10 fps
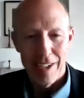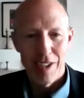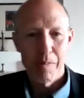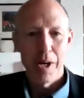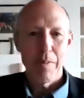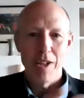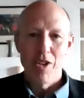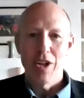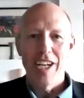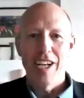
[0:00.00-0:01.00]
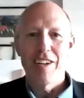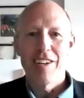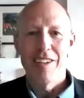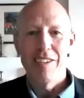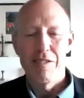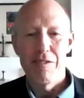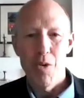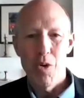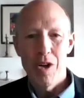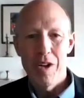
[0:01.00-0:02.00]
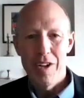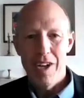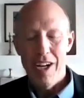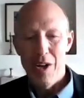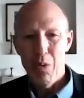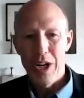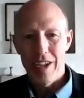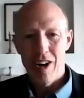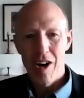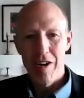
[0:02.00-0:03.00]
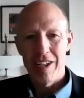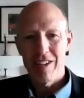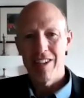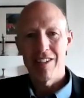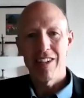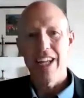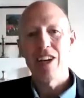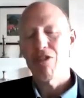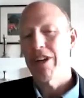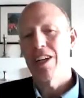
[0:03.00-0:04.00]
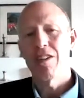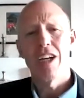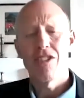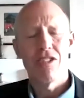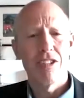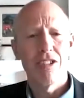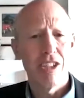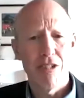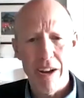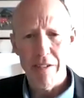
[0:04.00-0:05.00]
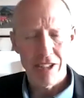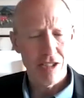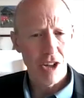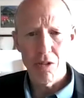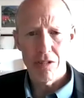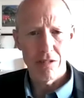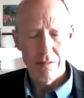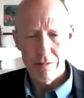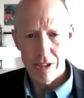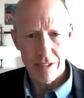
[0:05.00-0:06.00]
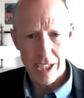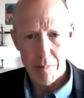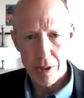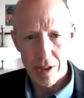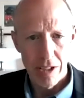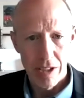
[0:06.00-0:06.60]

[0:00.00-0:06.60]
You might be looking for when a car is entering a certain geographic zone, for example,